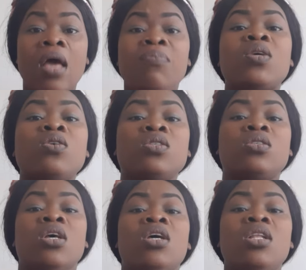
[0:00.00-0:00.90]

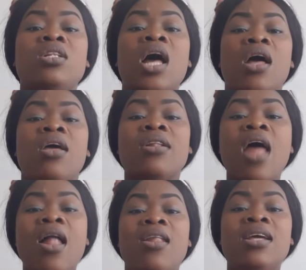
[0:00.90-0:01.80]
Because
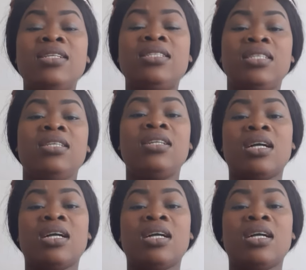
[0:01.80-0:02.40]
that lady